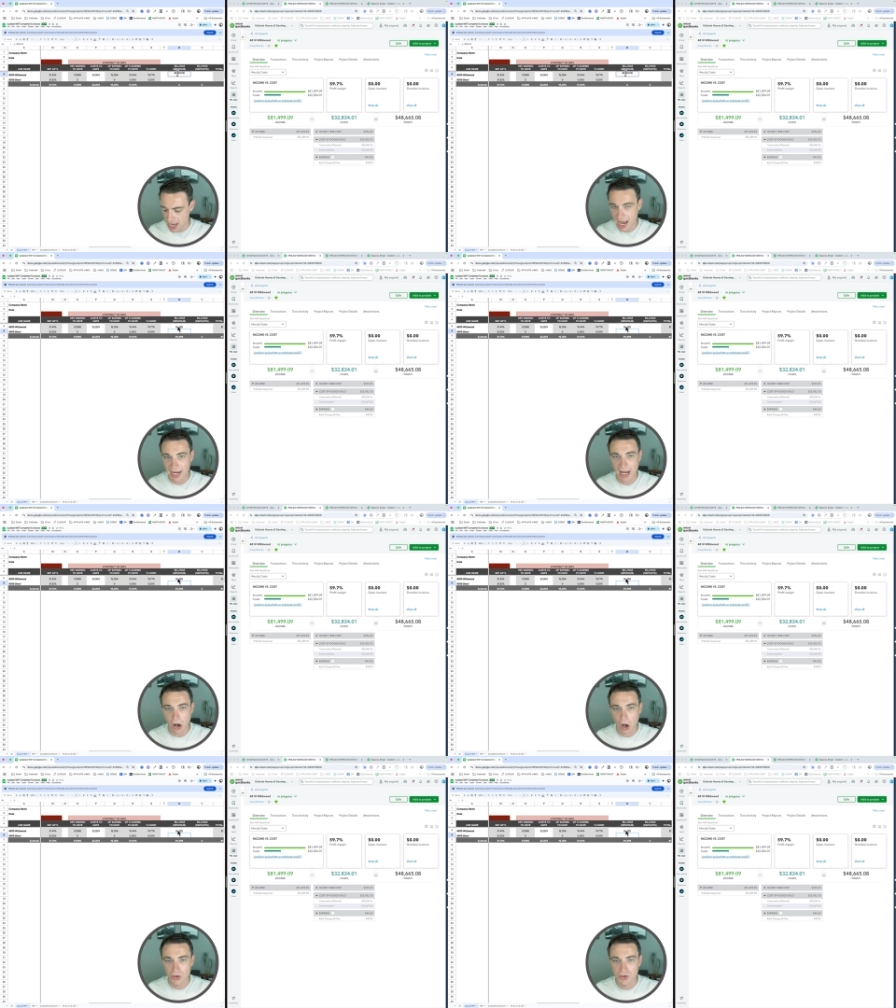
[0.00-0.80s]
And I
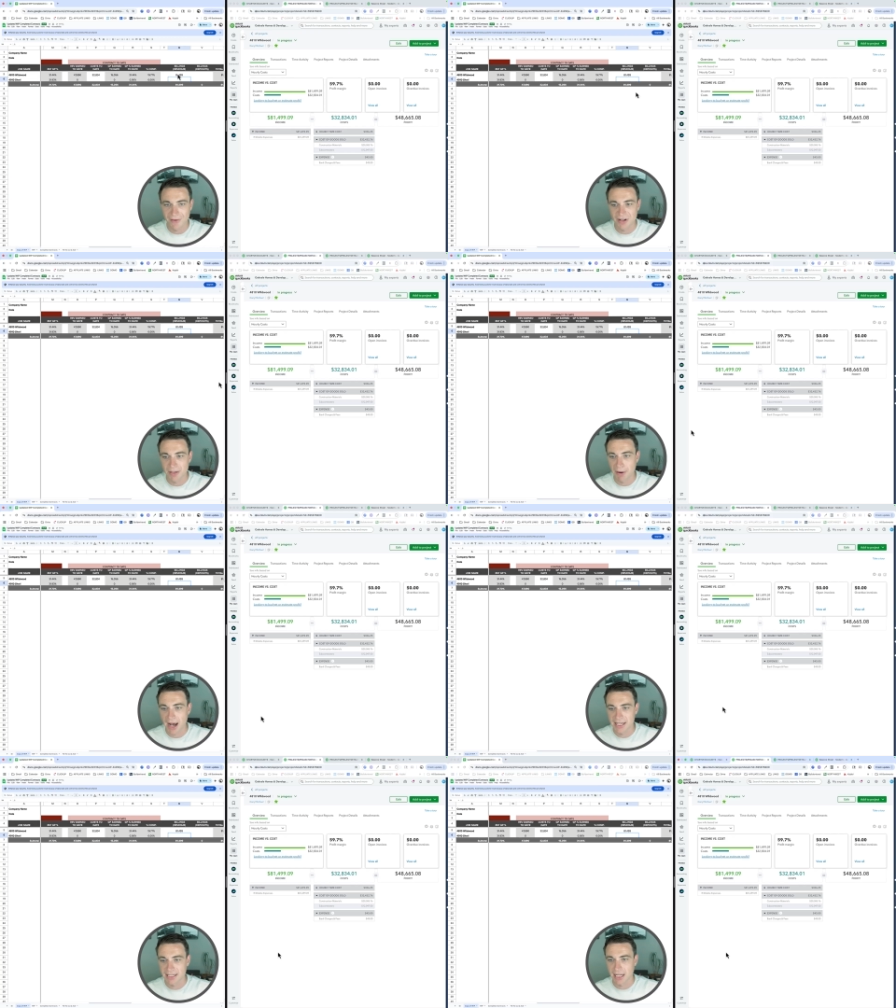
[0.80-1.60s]
also have a
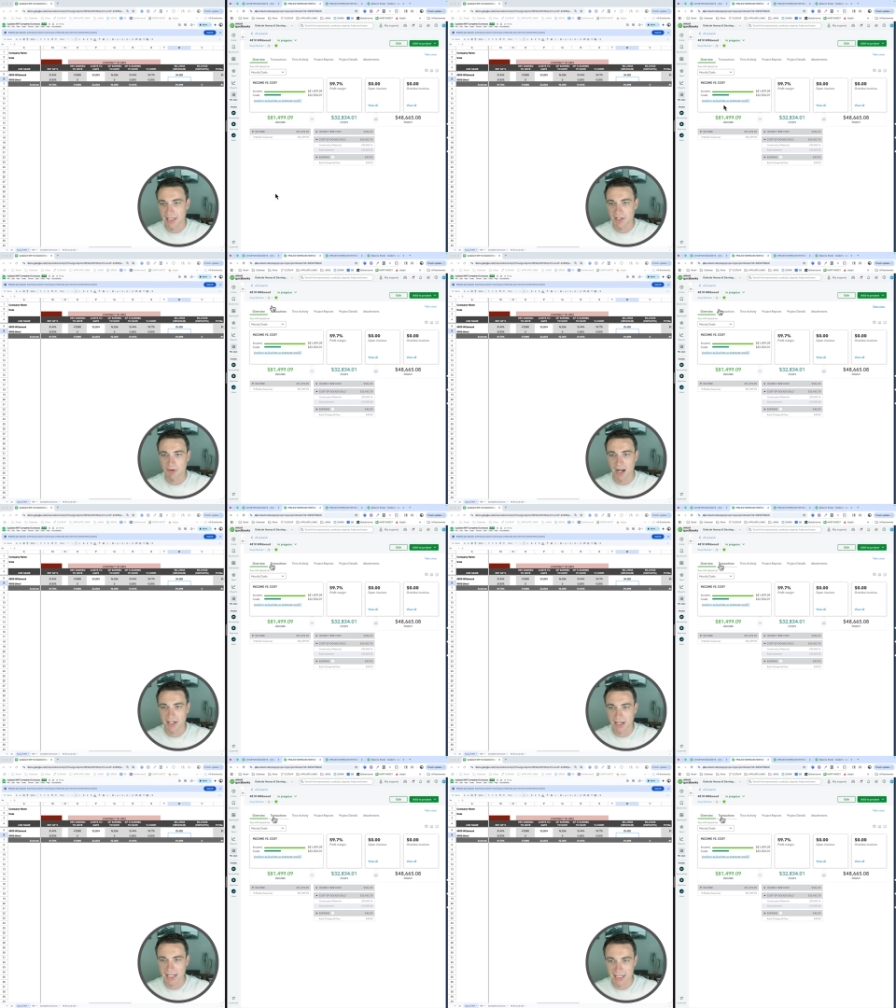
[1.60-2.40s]
deposit on this
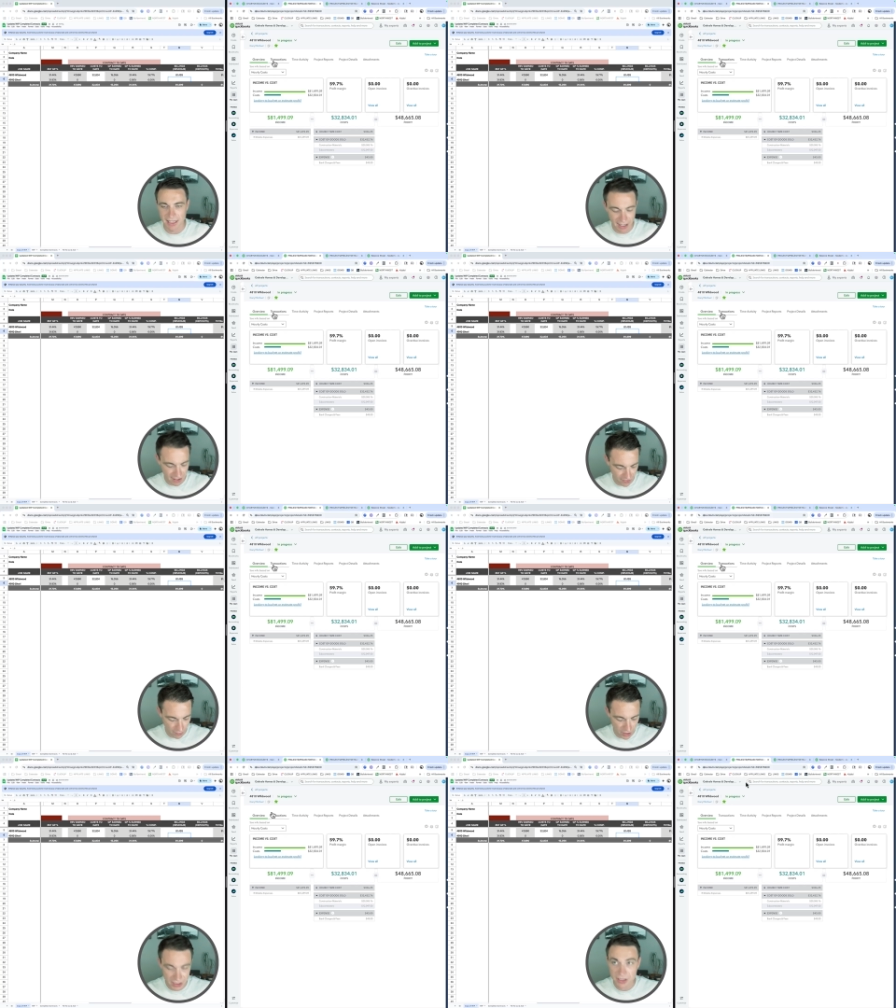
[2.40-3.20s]
project. I'd see that if I
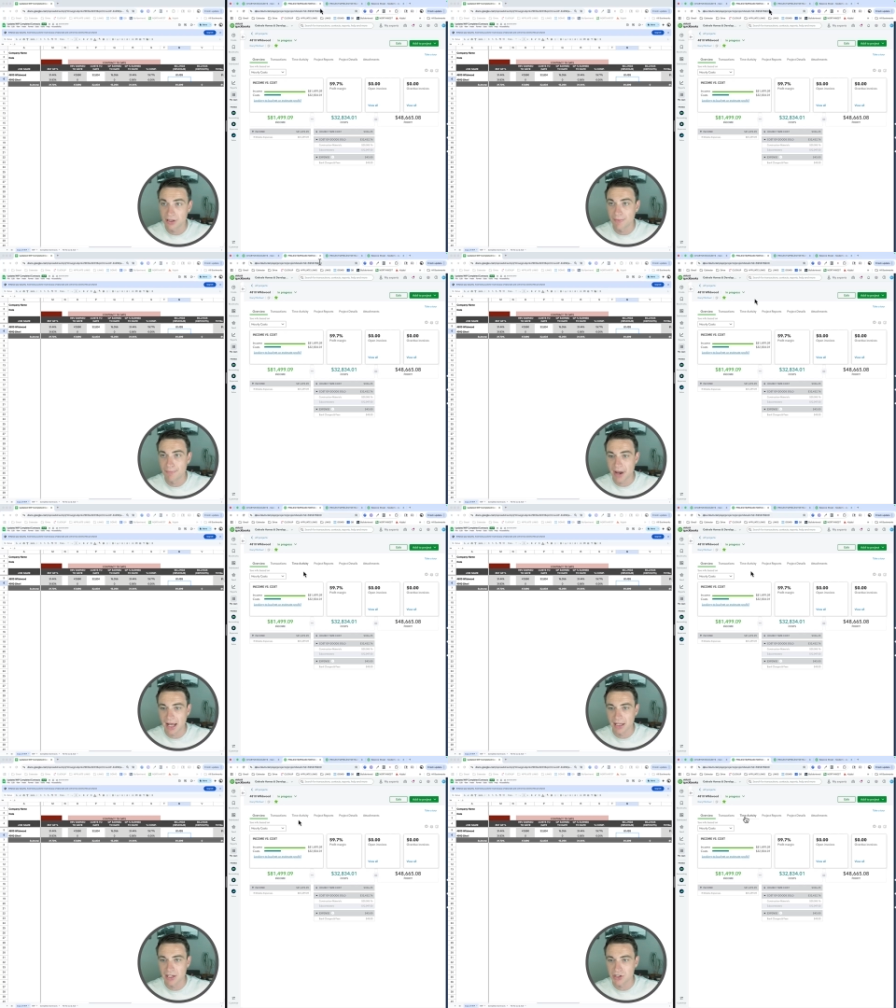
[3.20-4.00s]
went to the
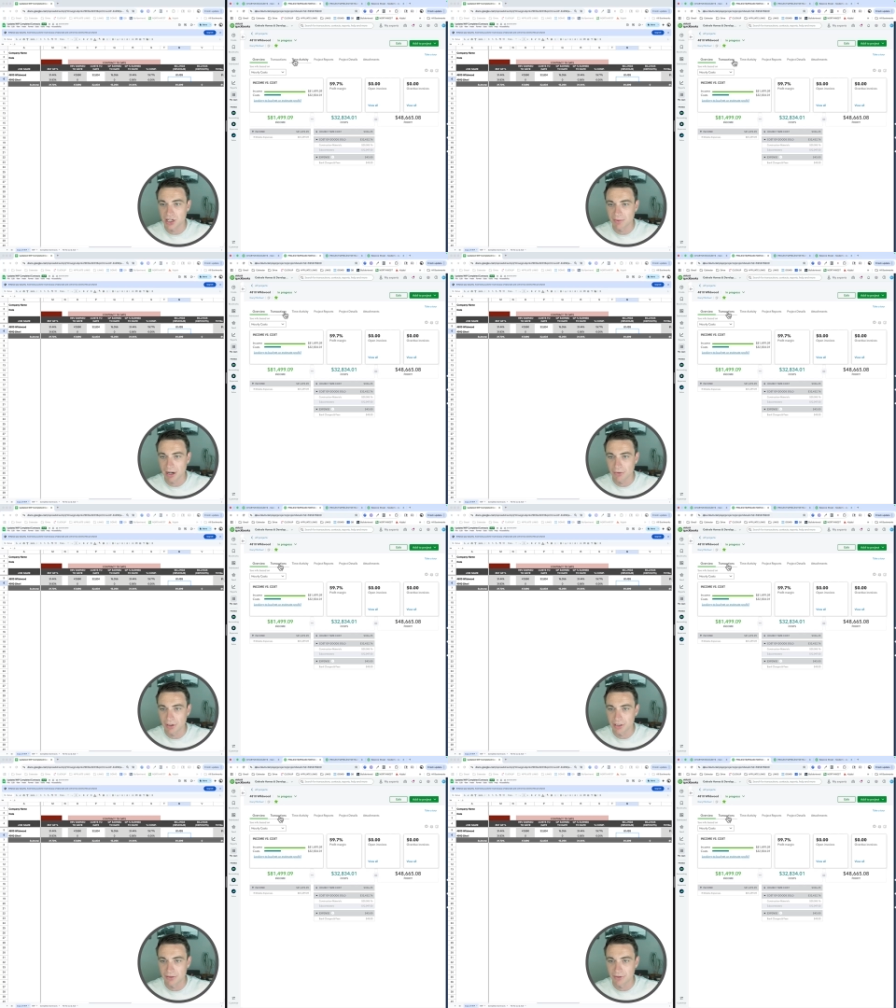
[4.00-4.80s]
balance sheet, I'm not
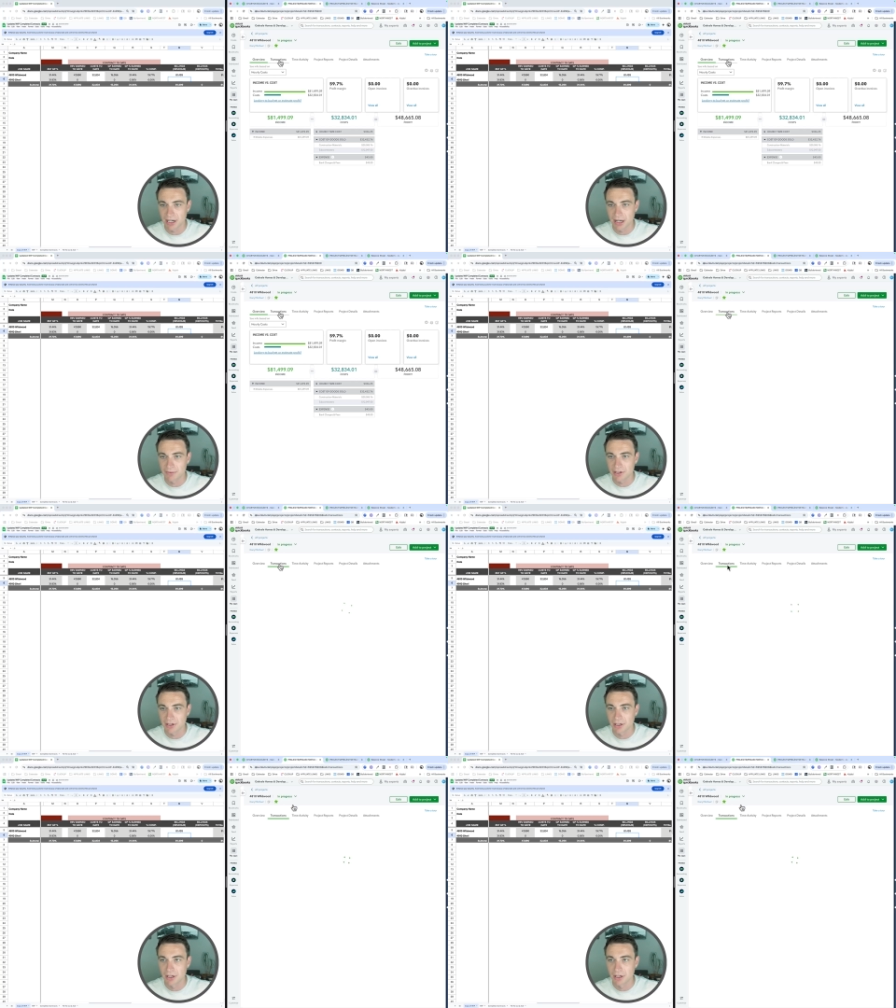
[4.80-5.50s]
going to right now, I'm just gonna